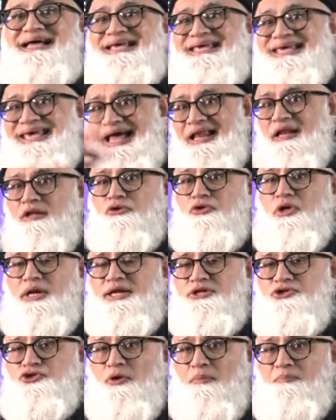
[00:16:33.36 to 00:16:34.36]

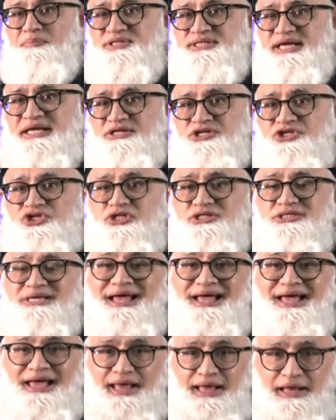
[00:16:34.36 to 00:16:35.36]
calculate your percentages,
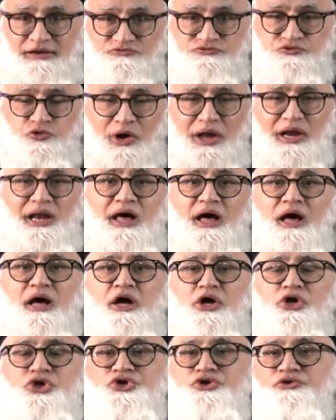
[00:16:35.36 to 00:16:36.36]
and voila,
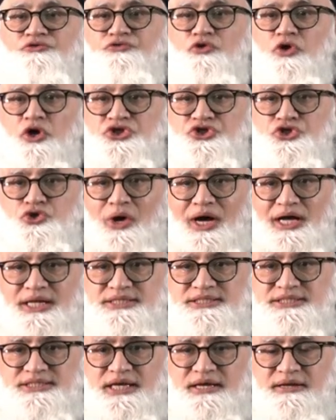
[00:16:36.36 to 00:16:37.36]
you've got your
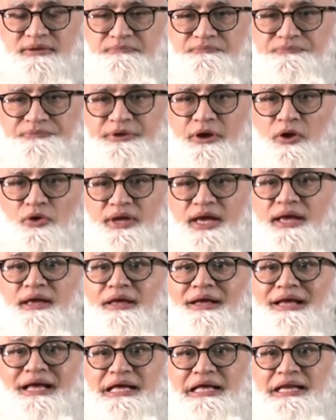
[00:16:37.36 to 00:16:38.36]
answer.
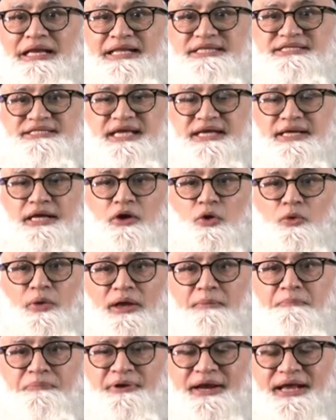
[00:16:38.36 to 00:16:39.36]
Okay? Let's take a
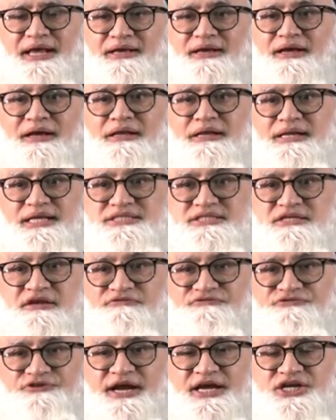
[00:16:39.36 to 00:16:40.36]
quick break, let's
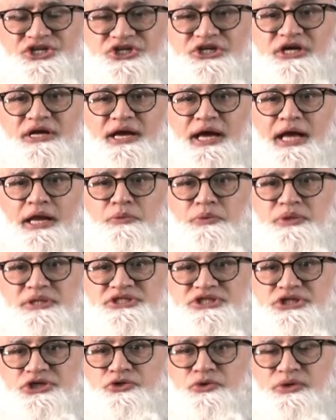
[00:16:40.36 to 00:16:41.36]
refresh, and we'll
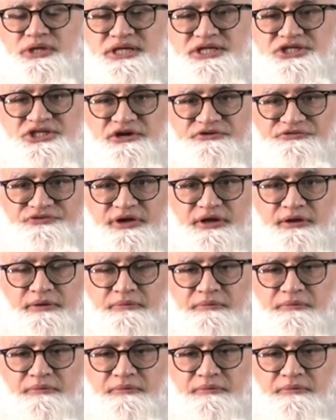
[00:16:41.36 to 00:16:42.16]
see you in a jiffy.